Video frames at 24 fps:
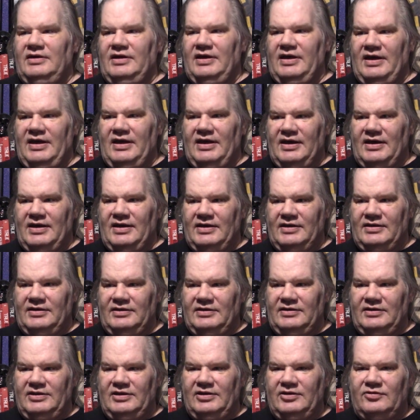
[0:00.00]

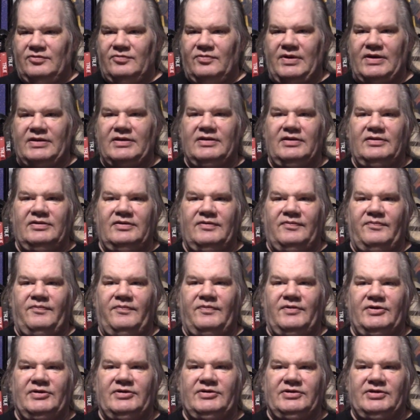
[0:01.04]
and he directed the
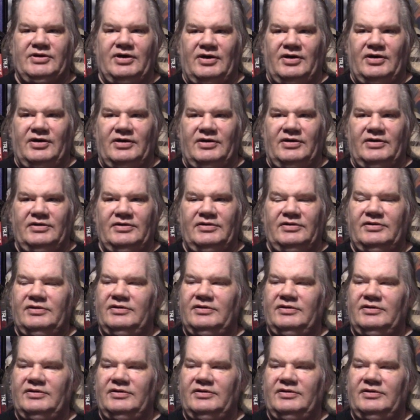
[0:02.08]
first Saw,